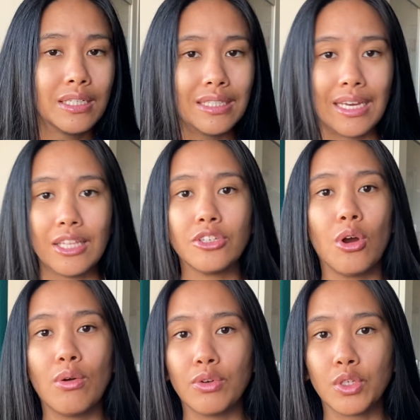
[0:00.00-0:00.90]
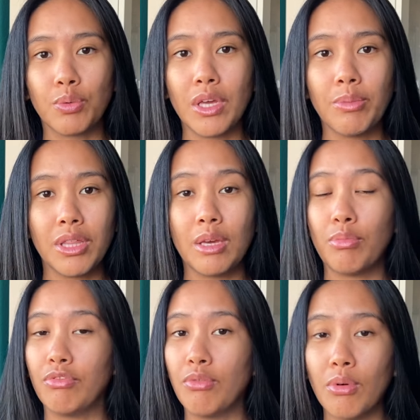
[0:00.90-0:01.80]
tend to overspray them. I think
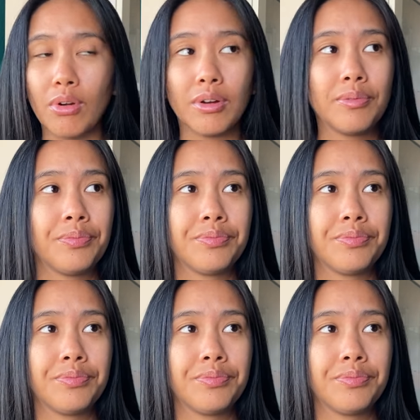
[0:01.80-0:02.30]
before,